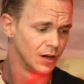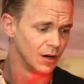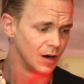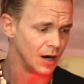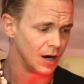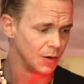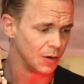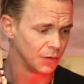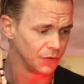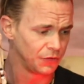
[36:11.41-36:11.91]

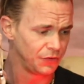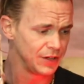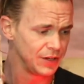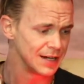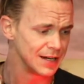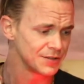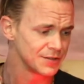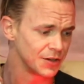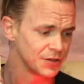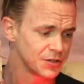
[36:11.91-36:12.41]
We'll see you
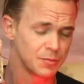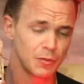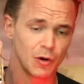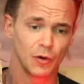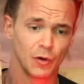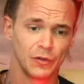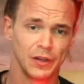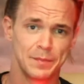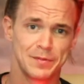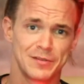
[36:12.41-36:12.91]
guys on
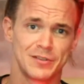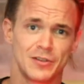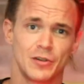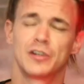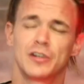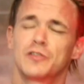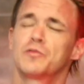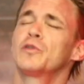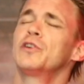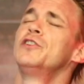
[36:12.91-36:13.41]
tomorrow's episode
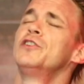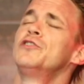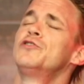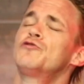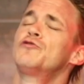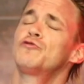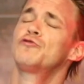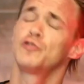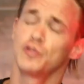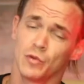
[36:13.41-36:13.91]
because we're going to
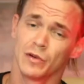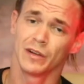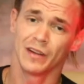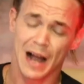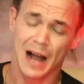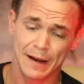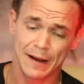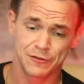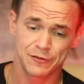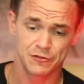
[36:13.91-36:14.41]
do a
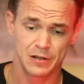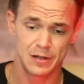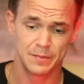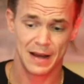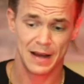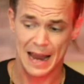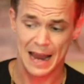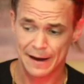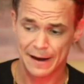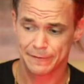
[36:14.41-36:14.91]
live
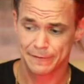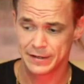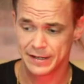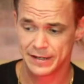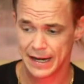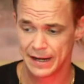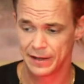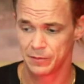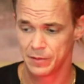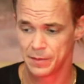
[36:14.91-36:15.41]
stream every
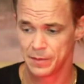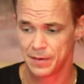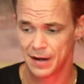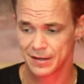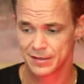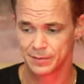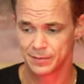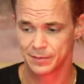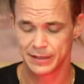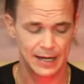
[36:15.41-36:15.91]
day that we
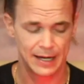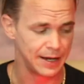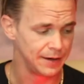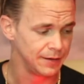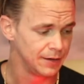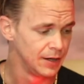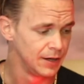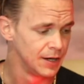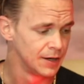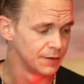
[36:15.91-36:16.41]
possibly
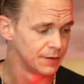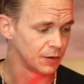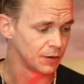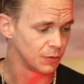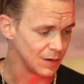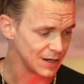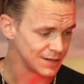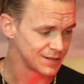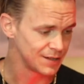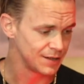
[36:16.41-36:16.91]
can for the
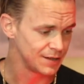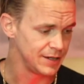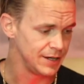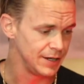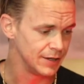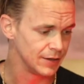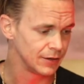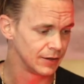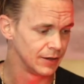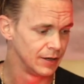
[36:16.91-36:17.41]
rest of the
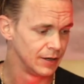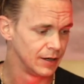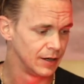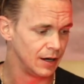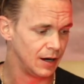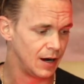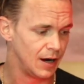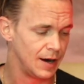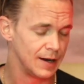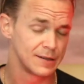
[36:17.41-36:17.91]
year.
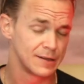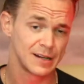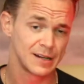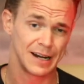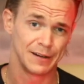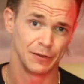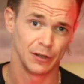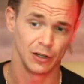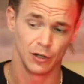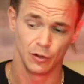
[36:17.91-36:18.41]
It's
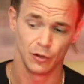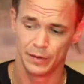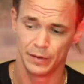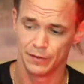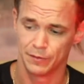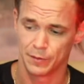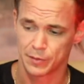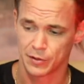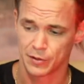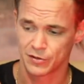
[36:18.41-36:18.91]
kind of a little bit
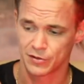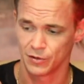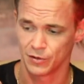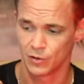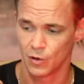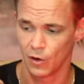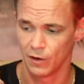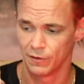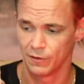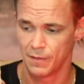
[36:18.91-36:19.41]
of a personal
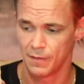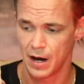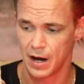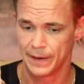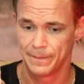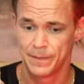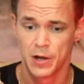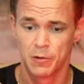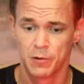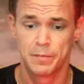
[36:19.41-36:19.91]
goal of
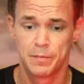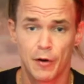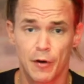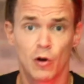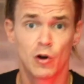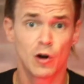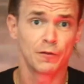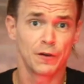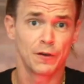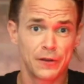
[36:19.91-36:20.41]
mine. We
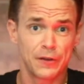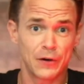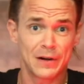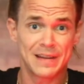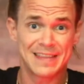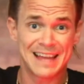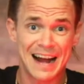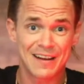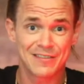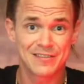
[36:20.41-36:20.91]
broke over
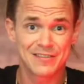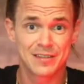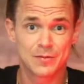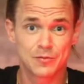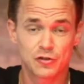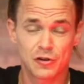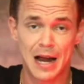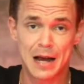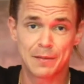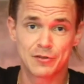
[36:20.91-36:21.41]
30,000
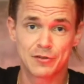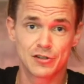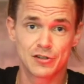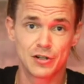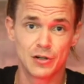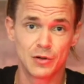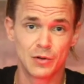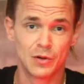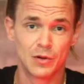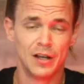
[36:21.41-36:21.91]
subscribers
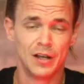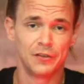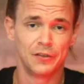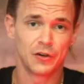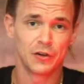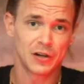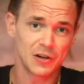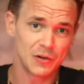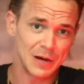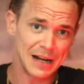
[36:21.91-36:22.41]
too.
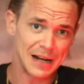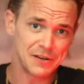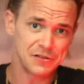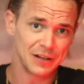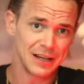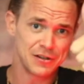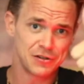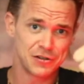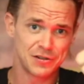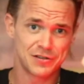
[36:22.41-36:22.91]
So
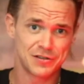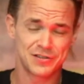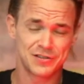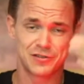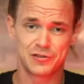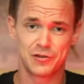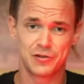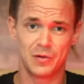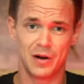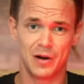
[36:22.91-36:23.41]
congratulations
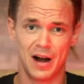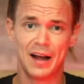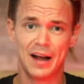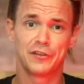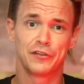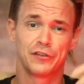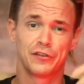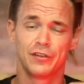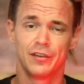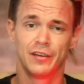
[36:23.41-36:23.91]
to
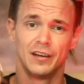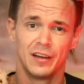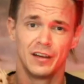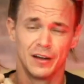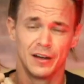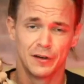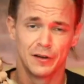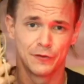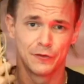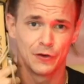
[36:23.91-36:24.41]
us
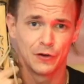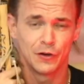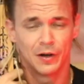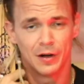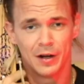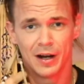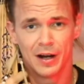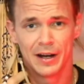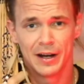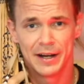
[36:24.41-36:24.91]
for
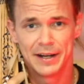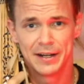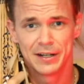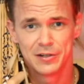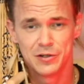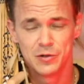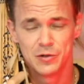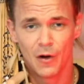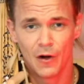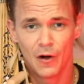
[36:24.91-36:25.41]
hitting
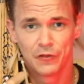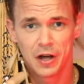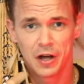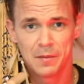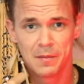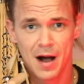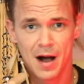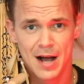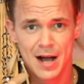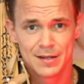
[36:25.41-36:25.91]
new
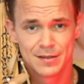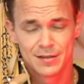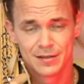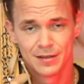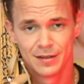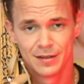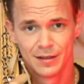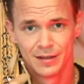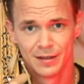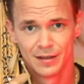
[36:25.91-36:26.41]
all-time highs.
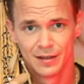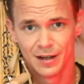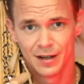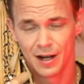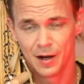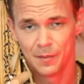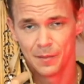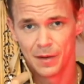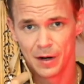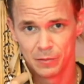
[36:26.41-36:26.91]

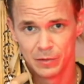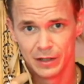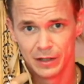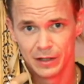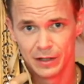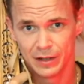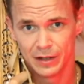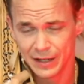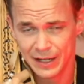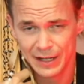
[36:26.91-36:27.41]
I
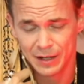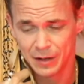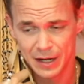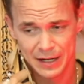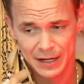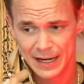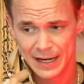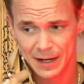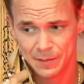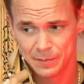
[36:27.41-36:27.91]
really, again, I
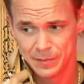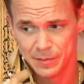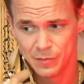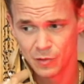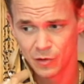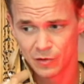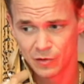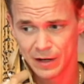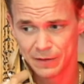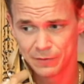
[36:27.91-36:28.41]
can't be
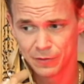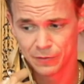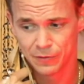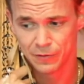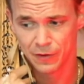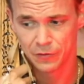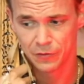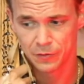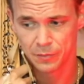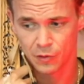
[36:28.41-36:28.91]
more grateful
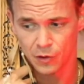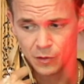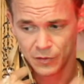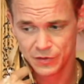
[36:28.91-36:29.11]
for the support.